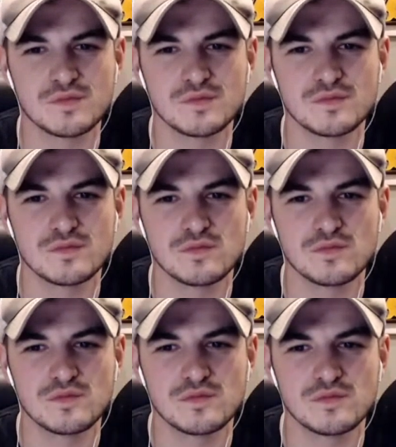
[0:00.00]

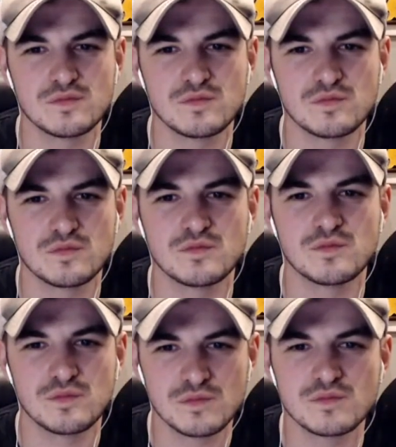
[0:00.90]

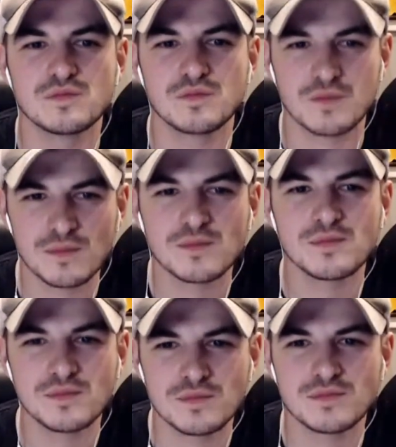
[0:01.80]

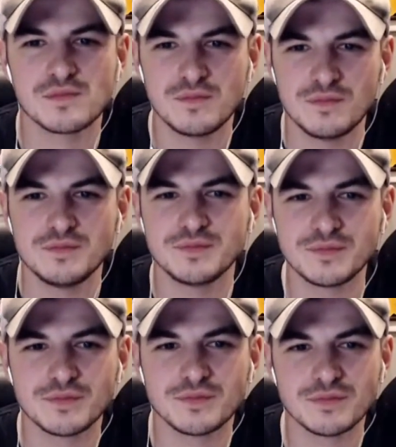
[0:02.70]

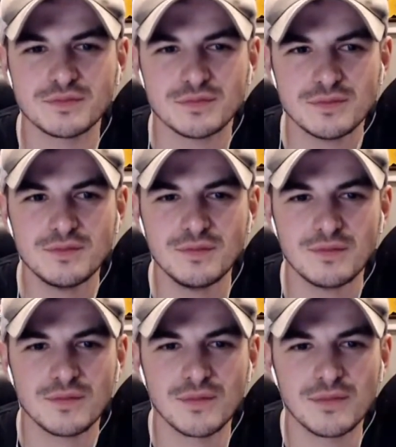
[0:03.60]

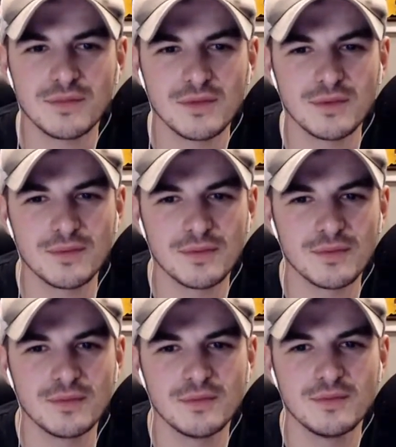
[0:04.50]

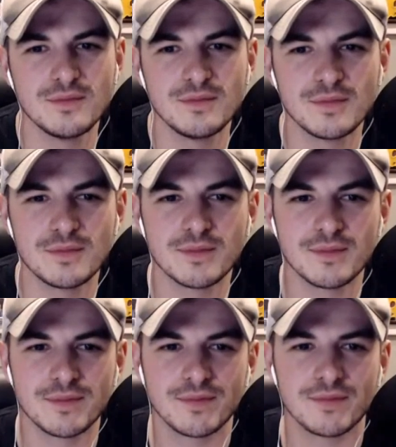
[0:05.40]

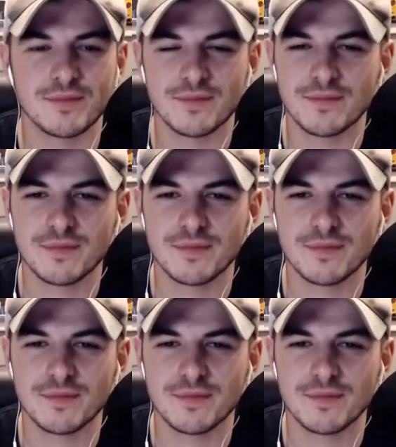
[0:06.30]
[no speech]